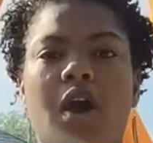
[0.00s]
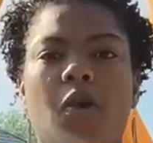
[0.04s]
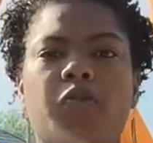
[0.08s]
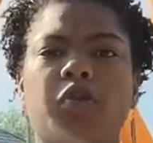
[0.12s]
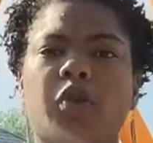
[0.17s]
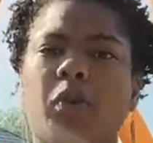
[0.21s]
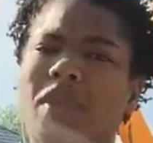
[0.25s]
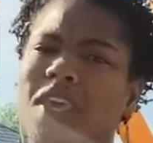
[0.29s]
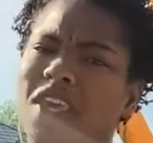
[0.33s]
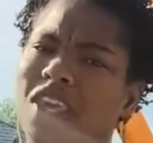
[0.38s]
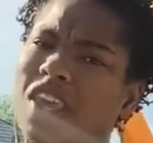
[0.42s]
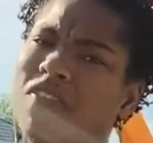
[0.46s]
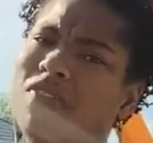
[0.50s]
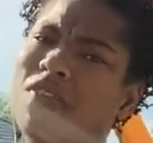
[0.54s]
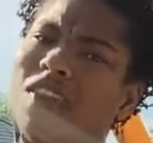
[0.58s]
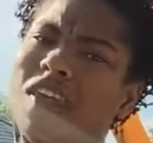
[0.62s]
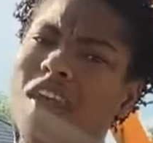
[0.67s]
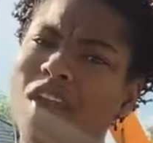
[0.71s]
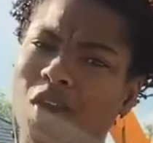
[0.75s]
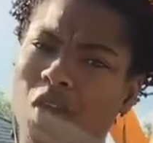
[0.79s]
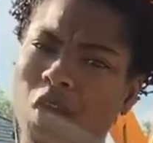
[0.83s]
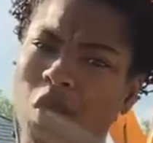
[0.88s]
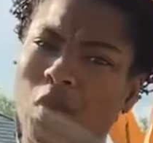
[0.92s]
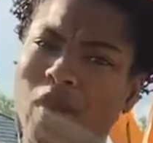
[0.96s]
so we can give you
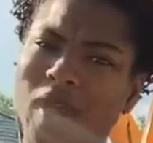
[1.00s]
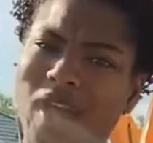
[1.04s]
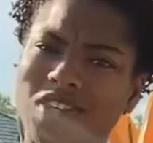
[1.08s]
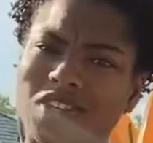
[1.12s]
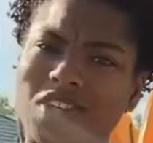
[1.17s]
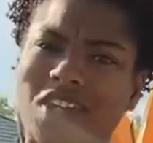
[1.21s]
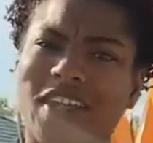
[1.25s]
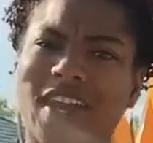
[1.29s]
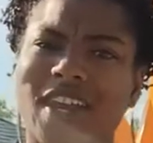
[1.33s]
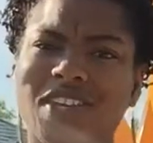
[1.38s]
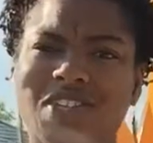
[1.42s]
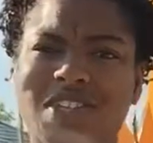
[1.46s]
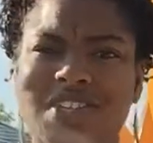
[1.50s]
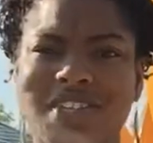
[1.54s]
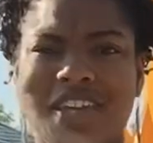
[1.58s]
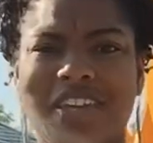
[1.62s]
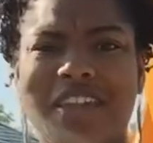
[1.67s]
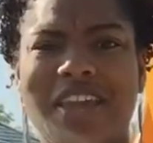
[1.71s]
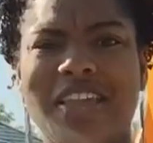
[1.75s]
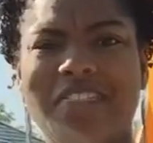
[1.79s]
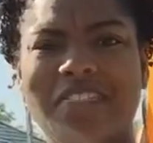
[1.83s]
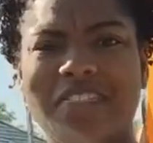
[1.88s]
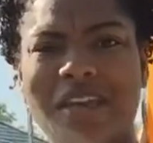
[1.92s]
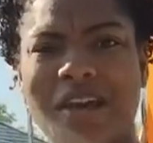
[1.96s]
that congratulations and that